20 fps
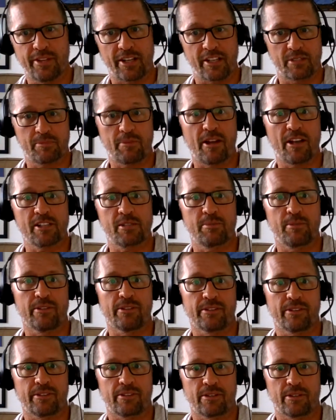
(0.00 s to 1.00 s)
possible in
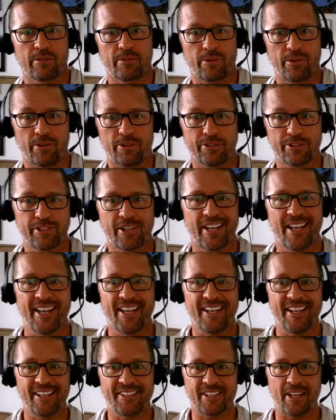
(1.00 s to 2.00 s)
their current roles,
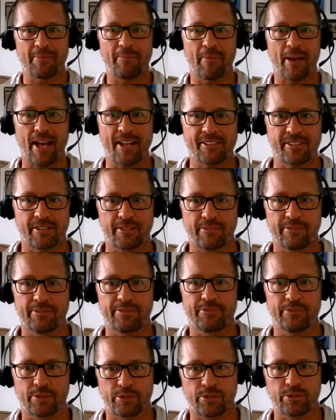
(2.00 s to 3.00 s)
is a
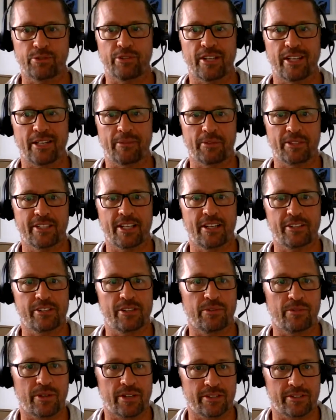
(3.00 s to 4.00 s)
massive recruiting and
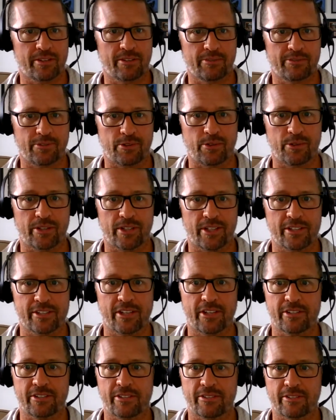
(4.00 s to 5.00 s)
retention risk for
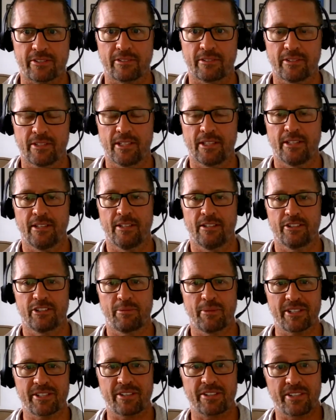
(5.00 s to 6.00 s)
organizations. So
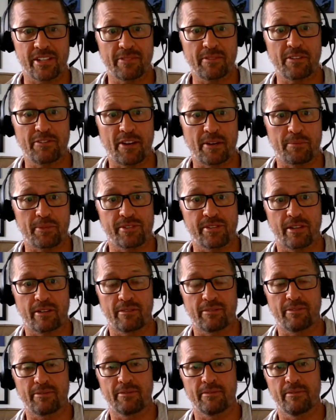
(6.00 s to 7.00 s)
basically 75%
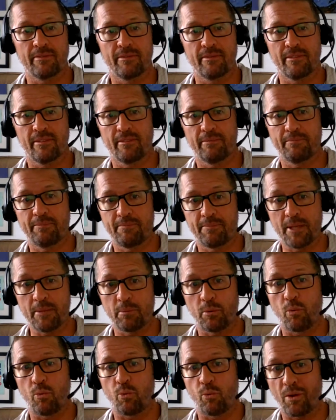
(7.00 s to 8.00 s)
of
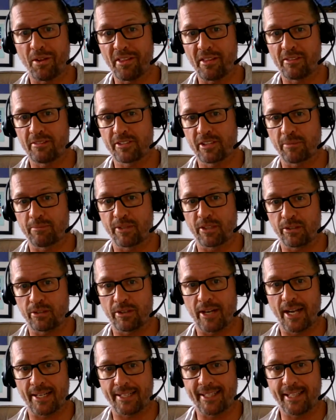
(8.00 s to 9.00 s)
people want something you're
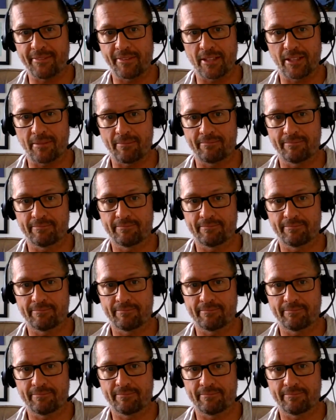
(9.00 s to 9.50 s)
not giving them.